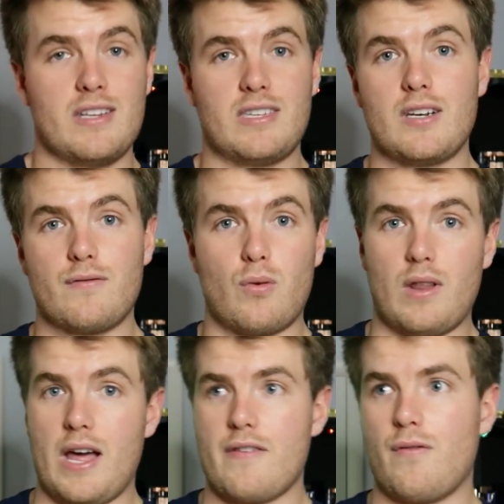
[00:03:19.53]
10 for
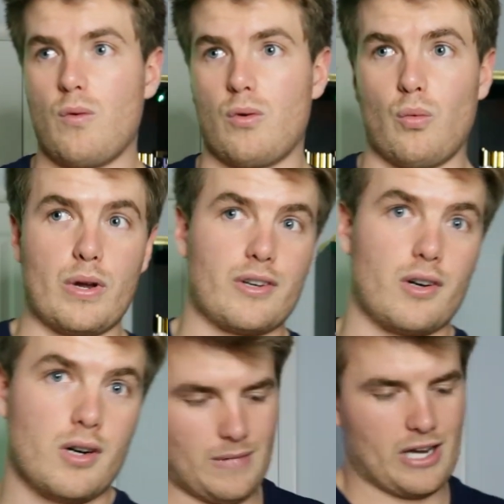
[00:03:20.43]
life for
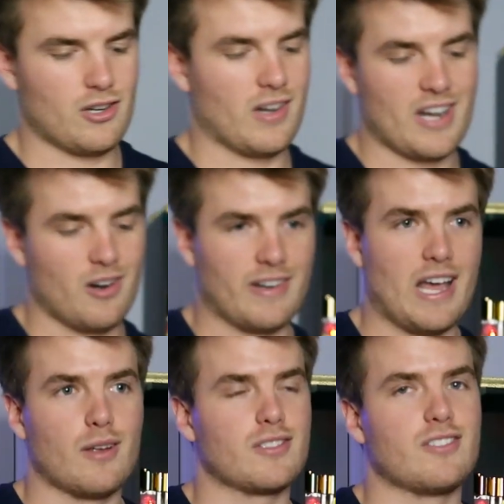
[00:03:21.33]
winter. I couldn't narrow it
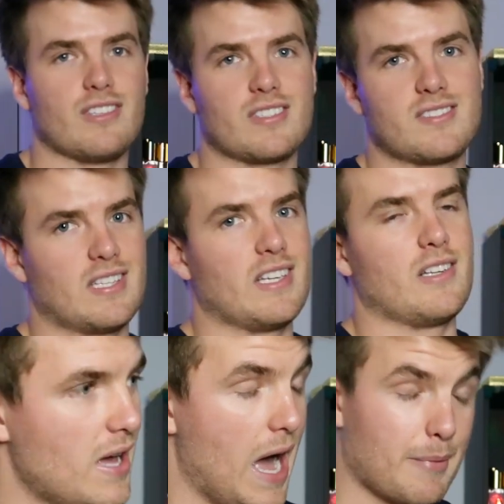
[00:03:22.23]
down to just
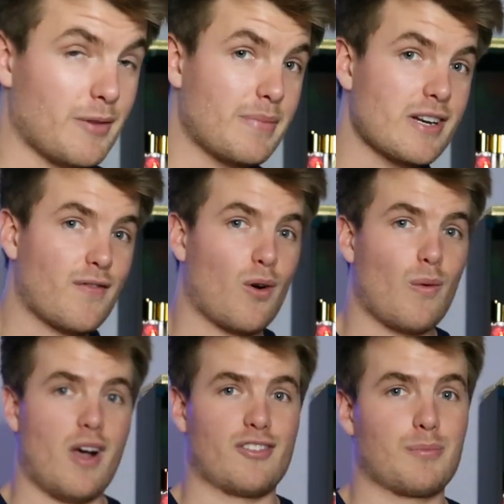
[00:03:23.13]
10. I'm going to be here for a
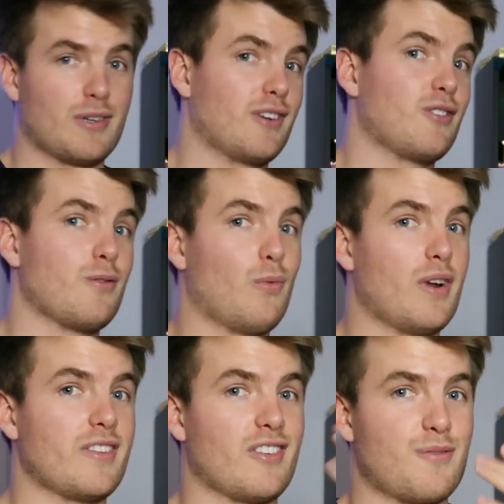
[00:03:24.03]
while, so I'm going to do
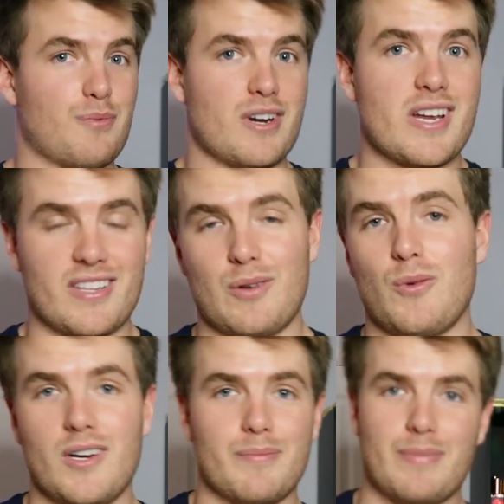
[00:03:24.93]
one in the spring and then
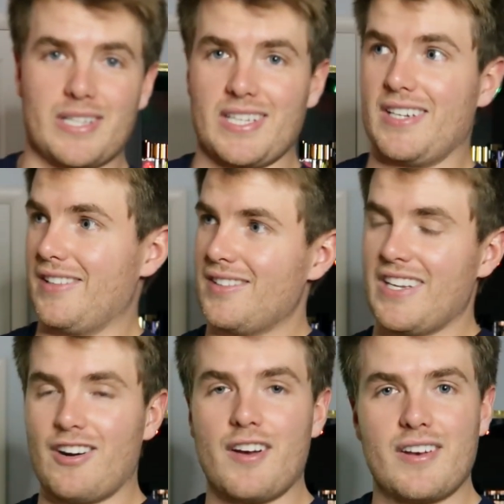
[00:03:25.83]
one again
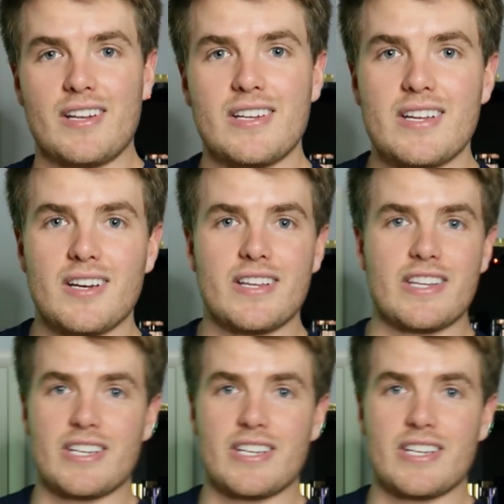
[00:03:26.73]
later on in the